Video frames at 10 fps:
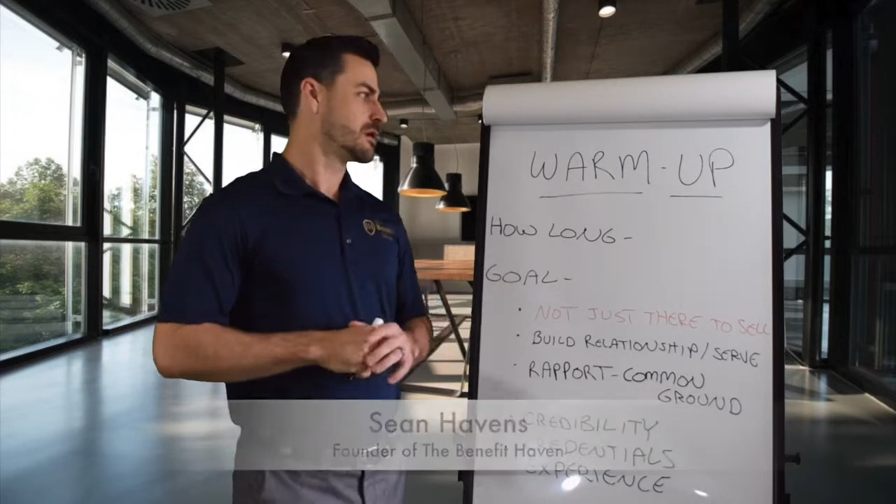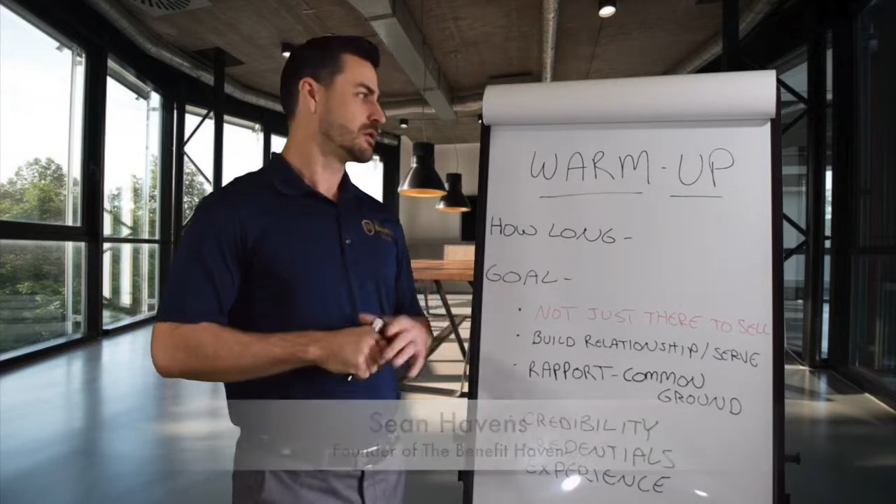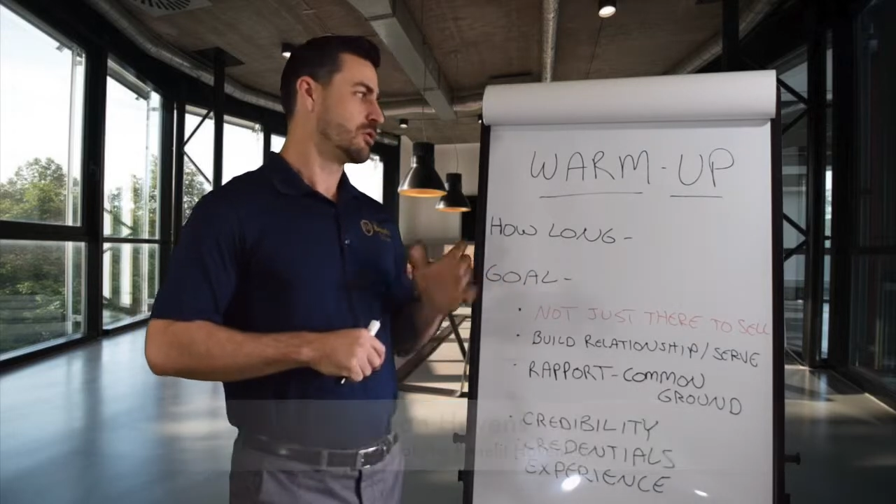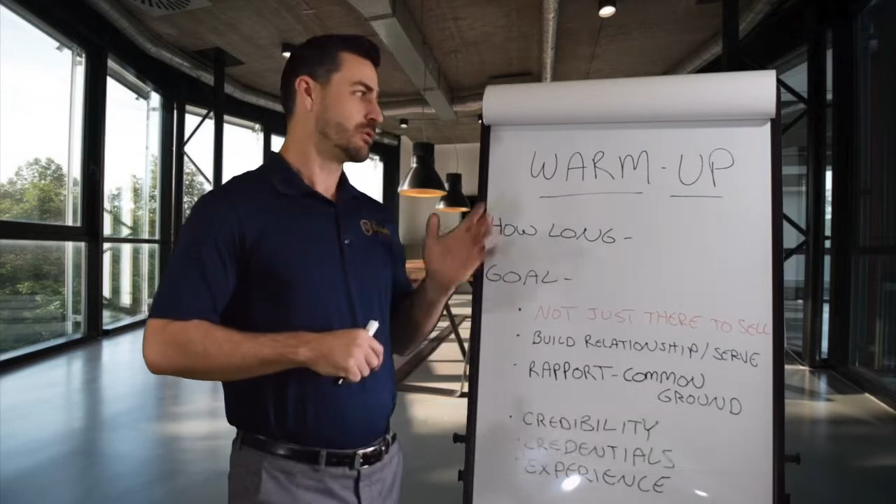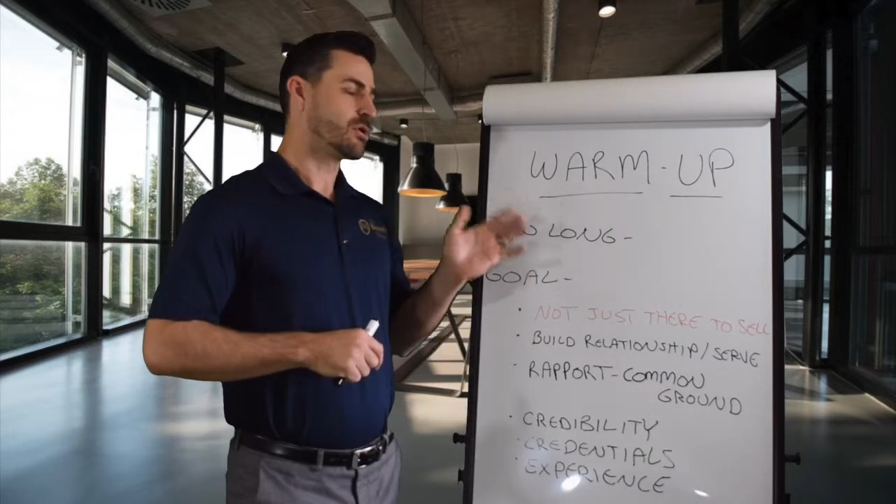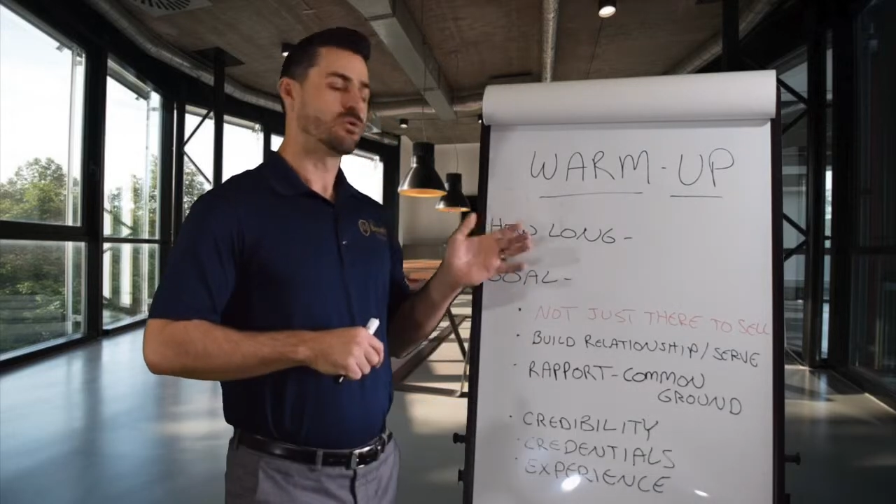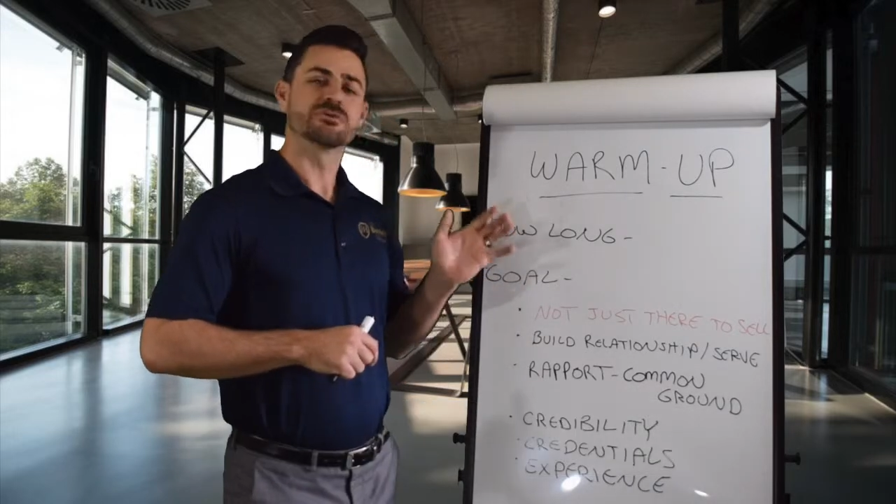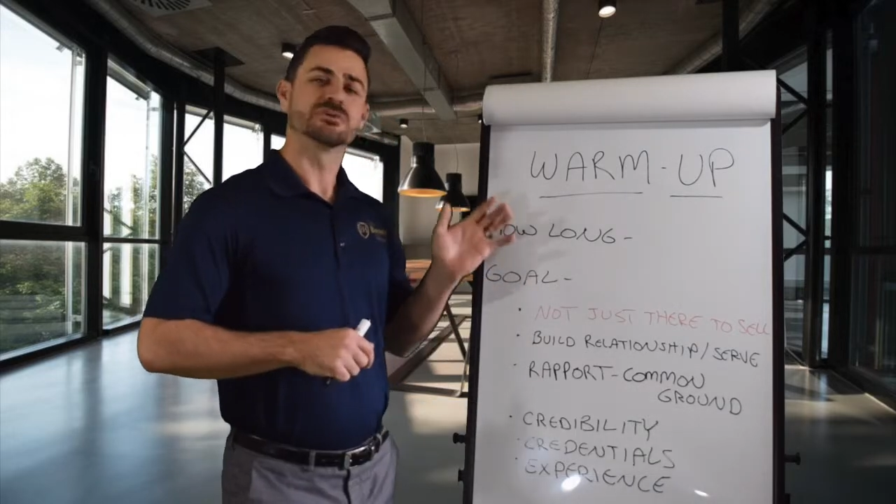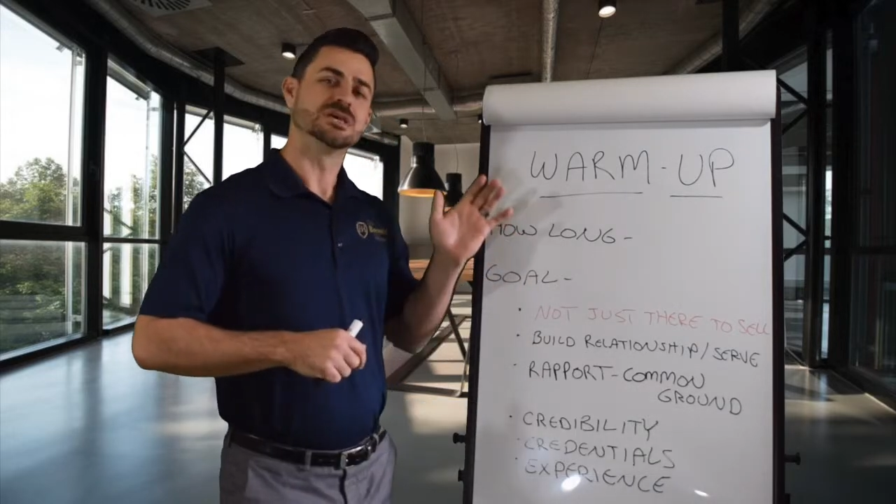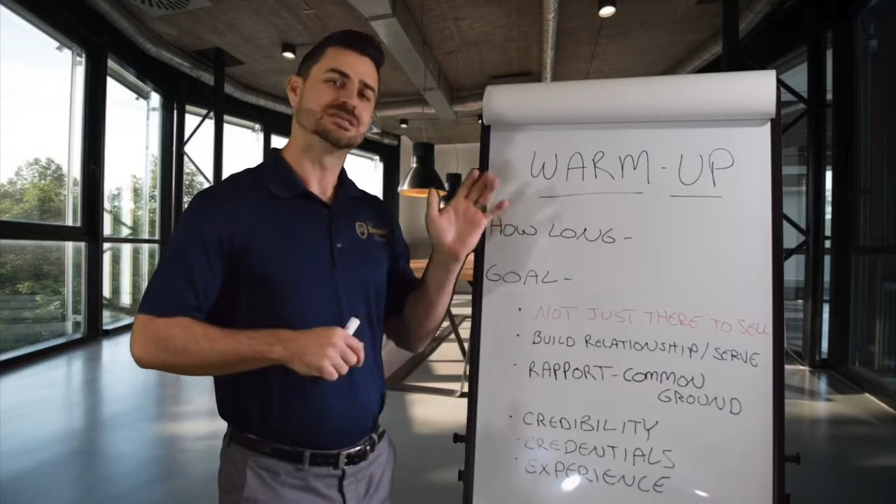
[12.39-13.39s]
going
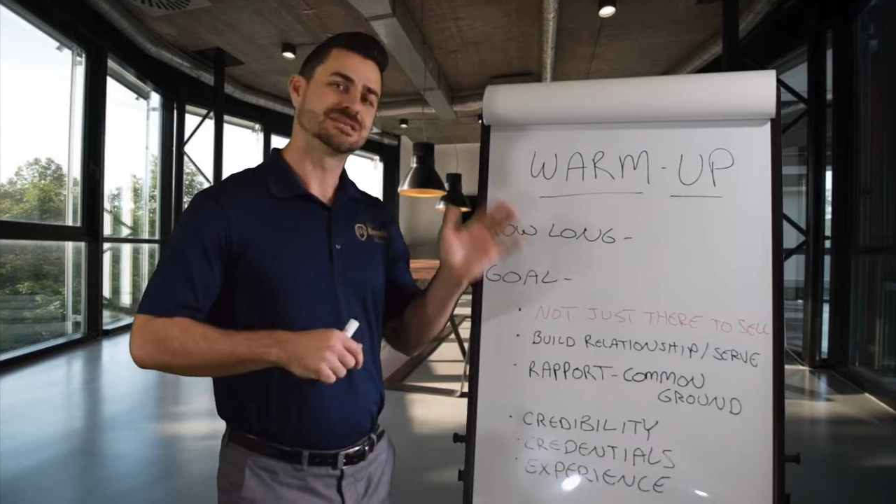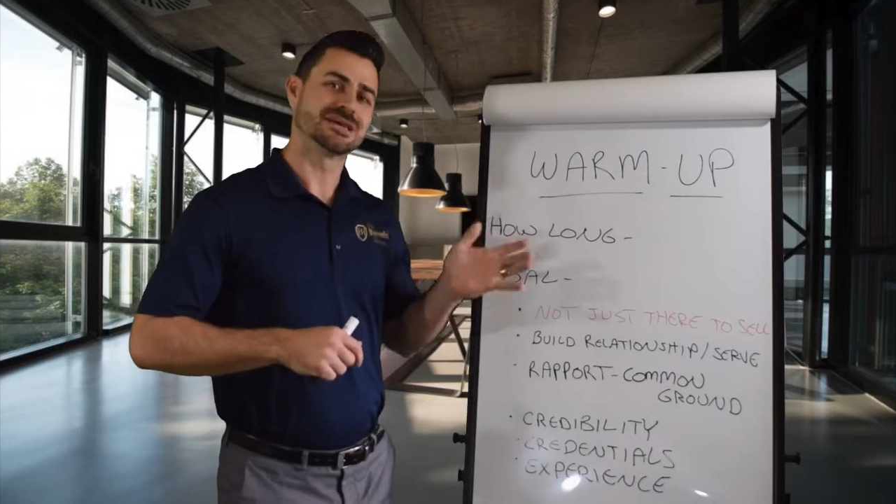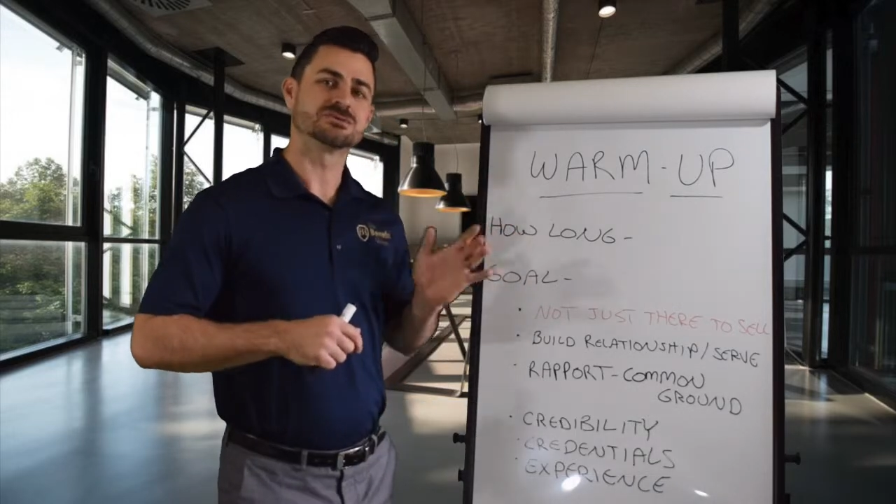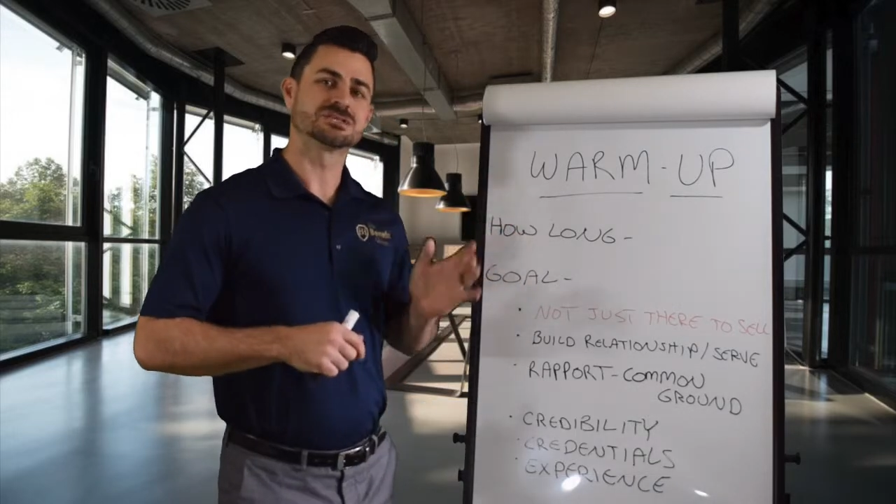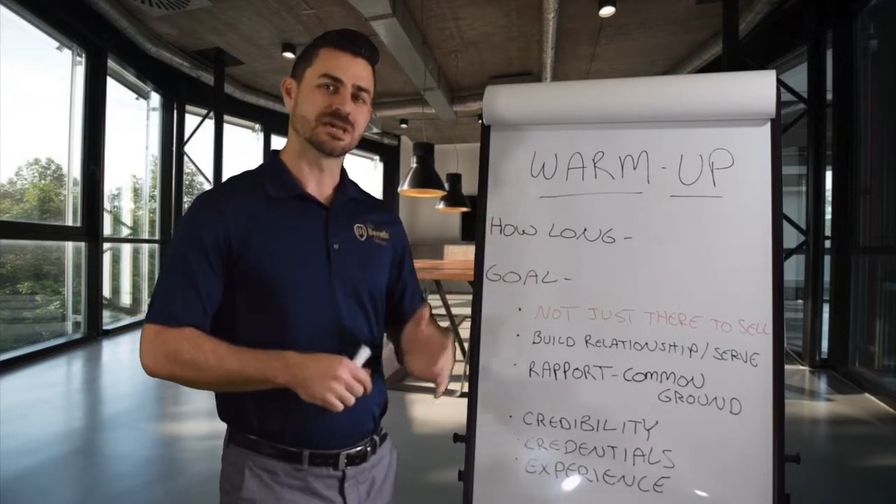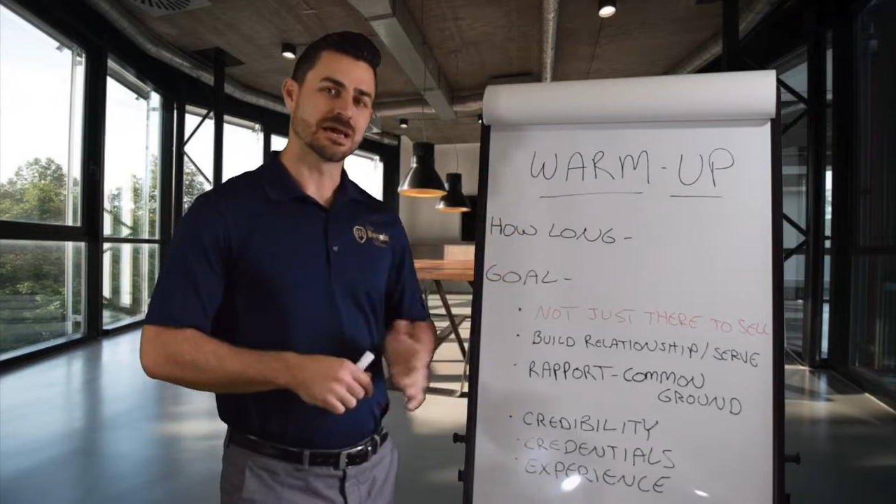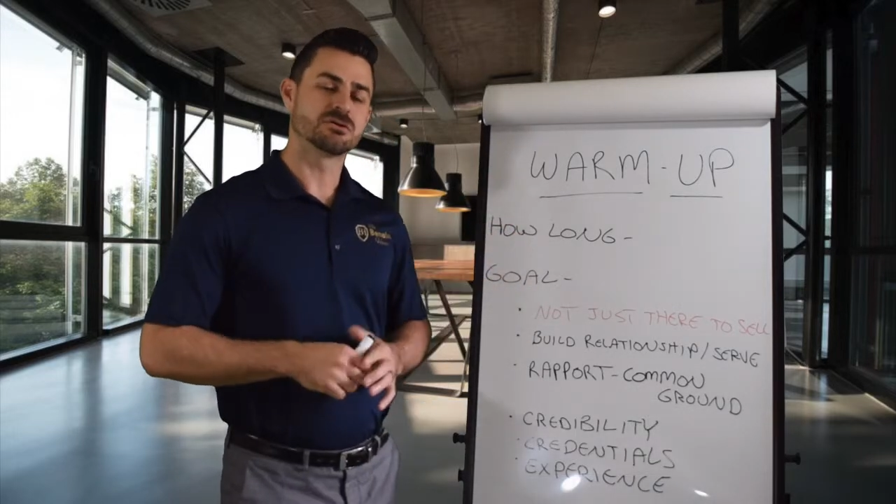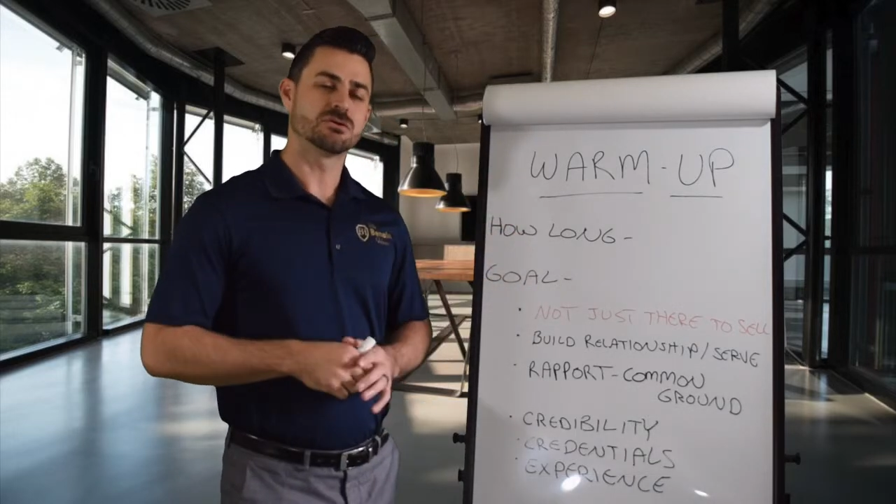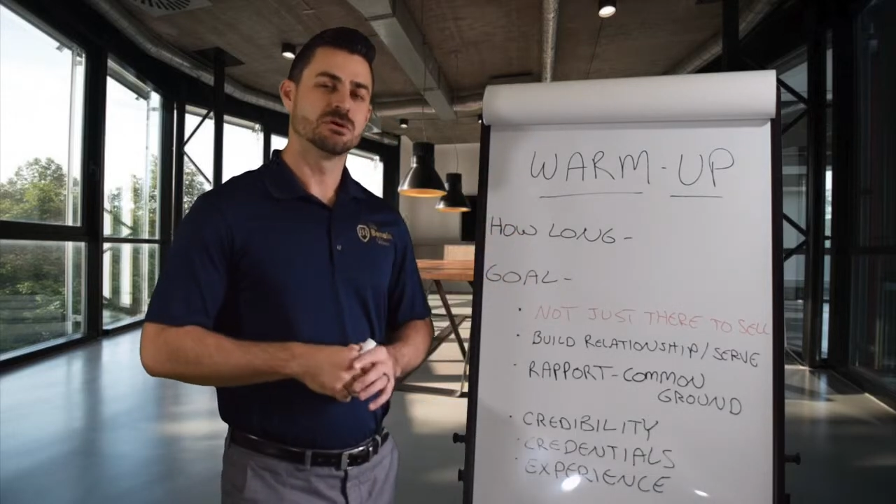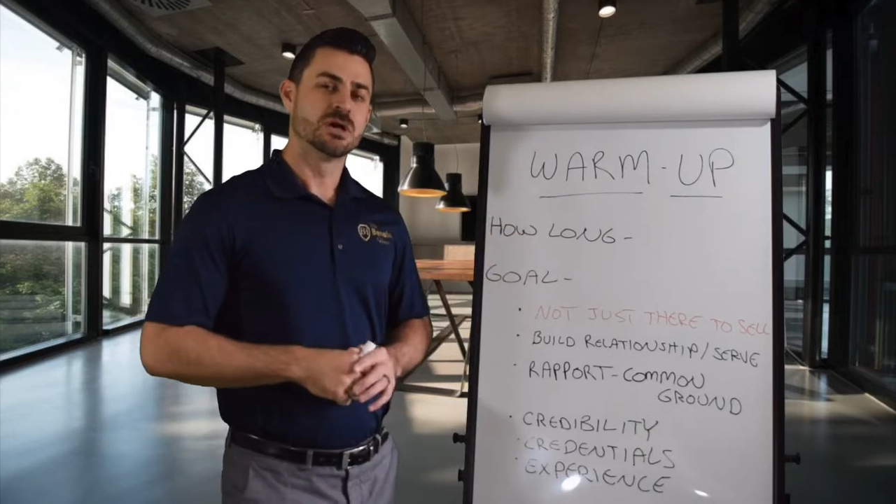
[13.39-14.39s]
over the sales
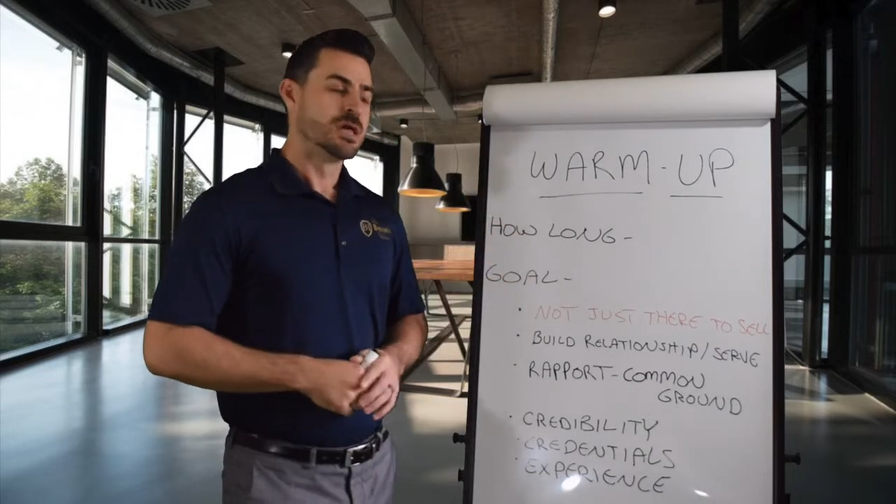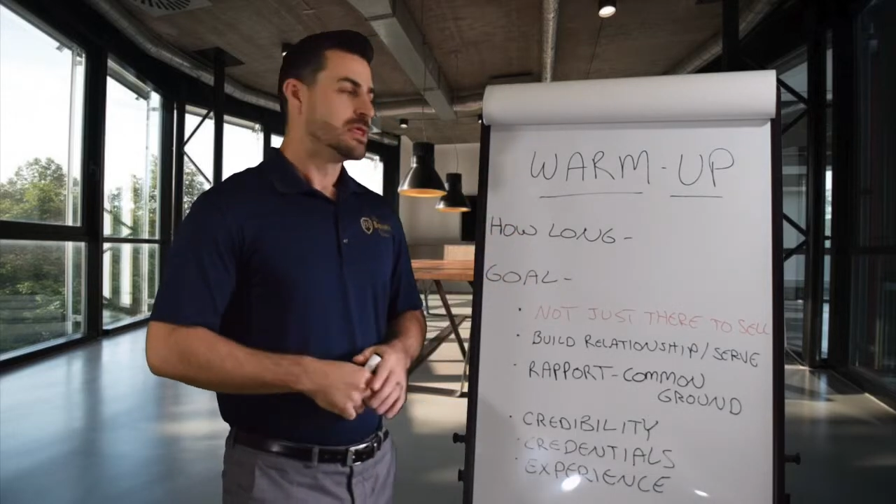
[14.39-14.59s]
cycle.